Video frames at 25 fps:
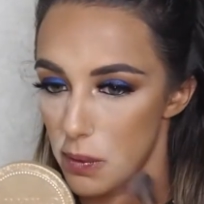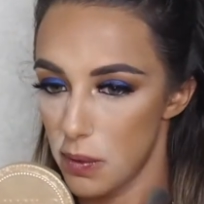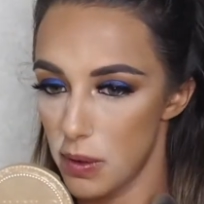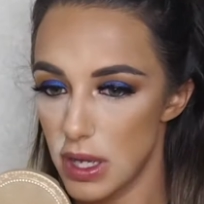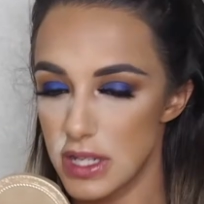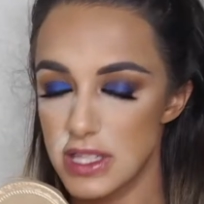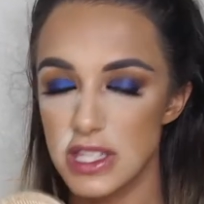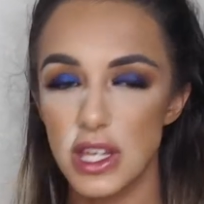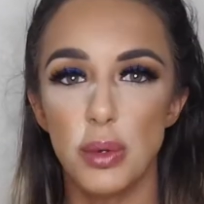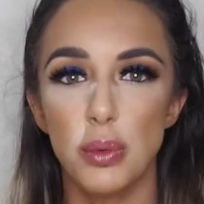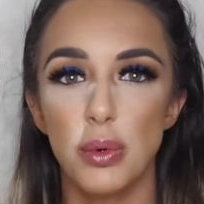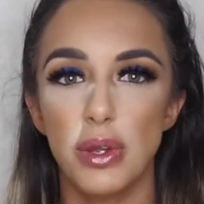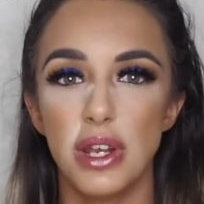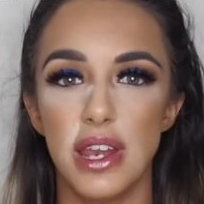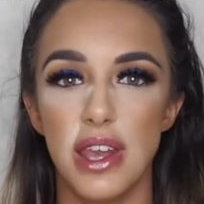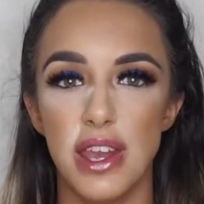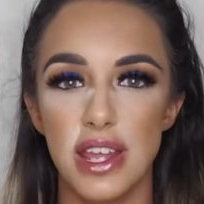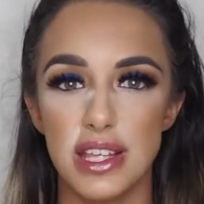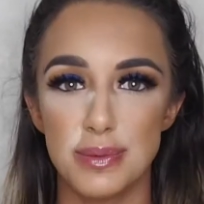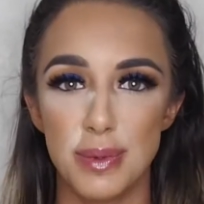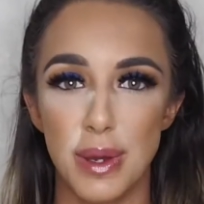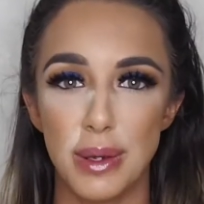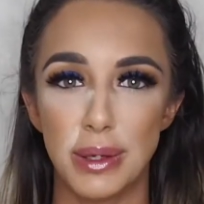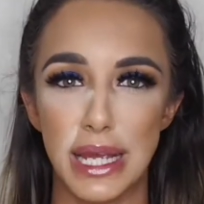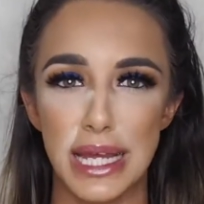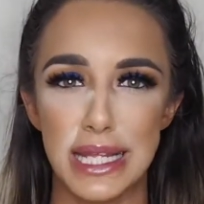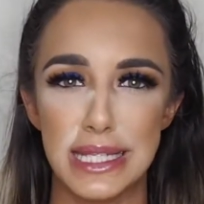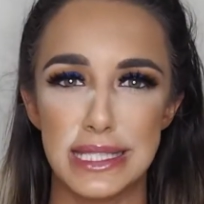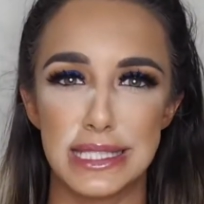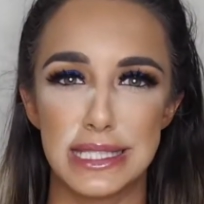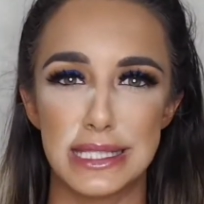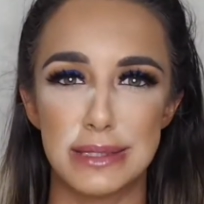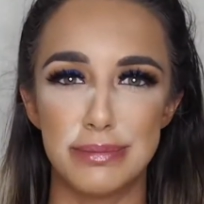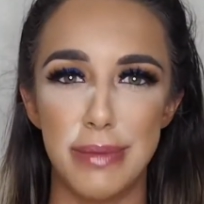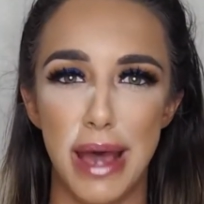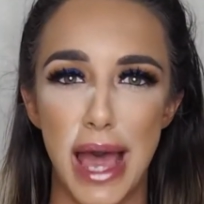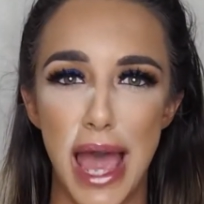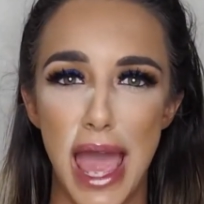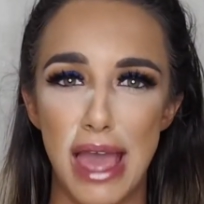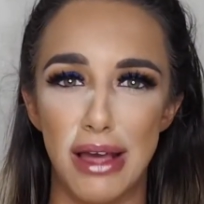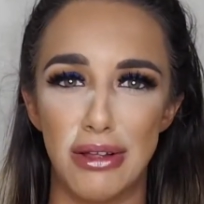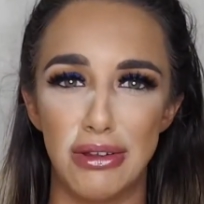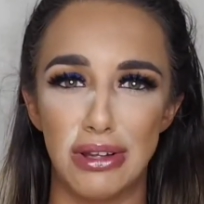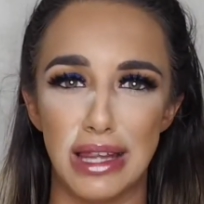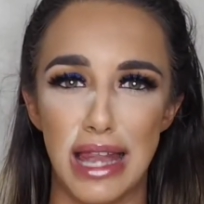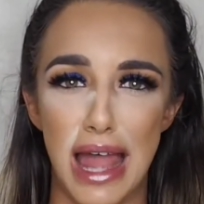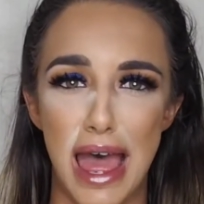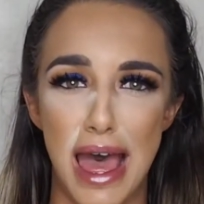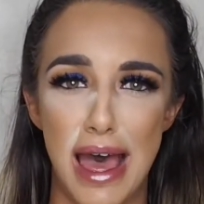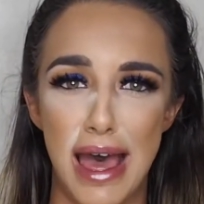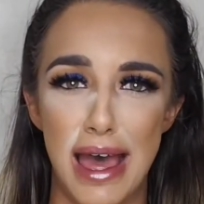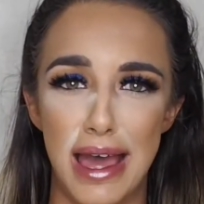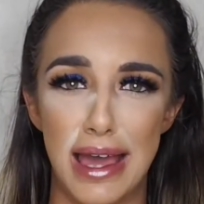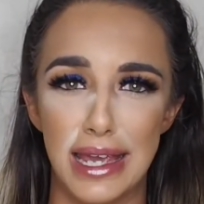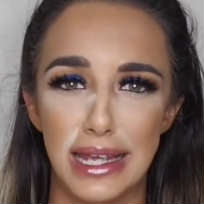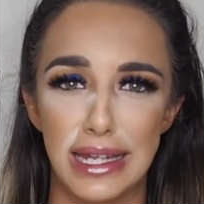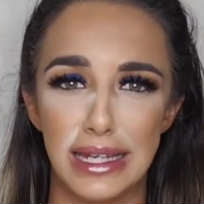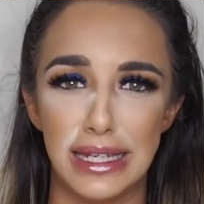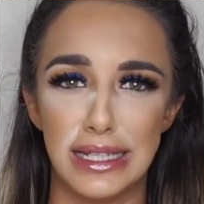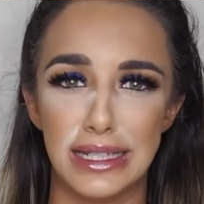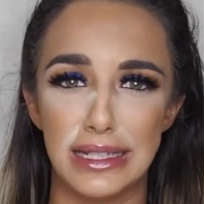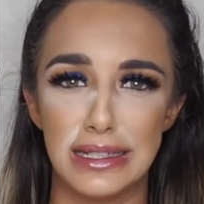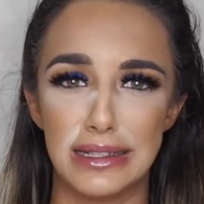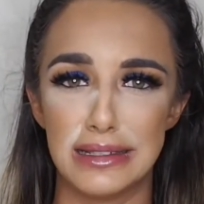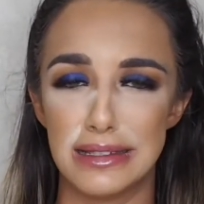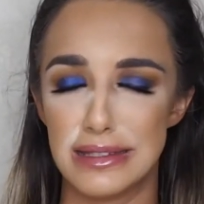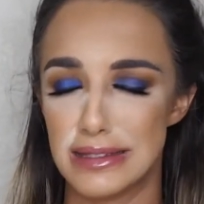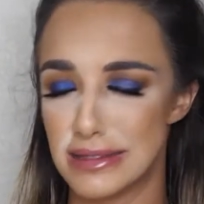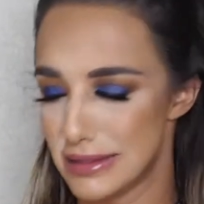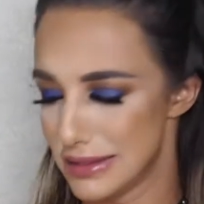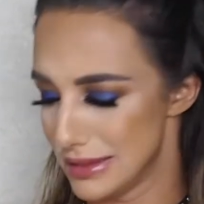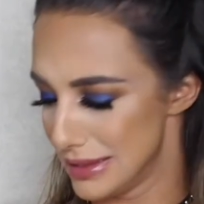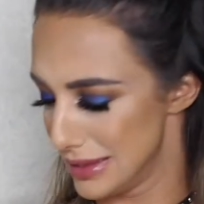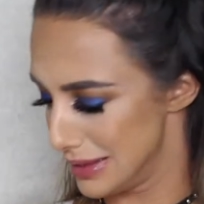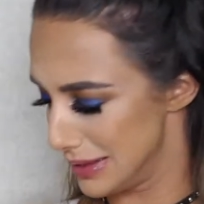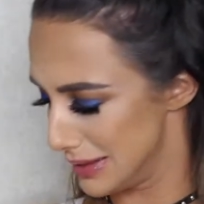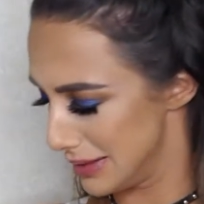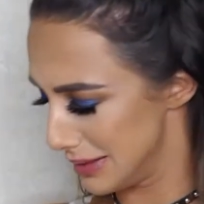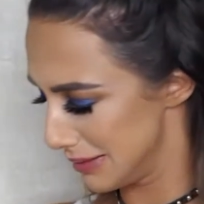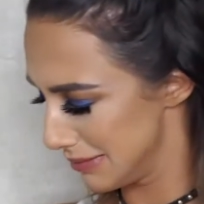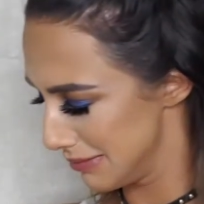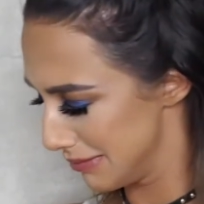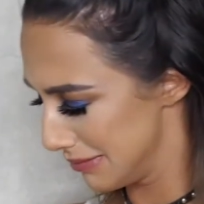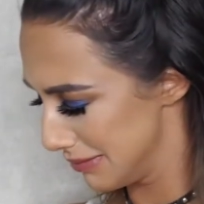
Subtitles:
I don't know what it is, but I'm getting smile lines.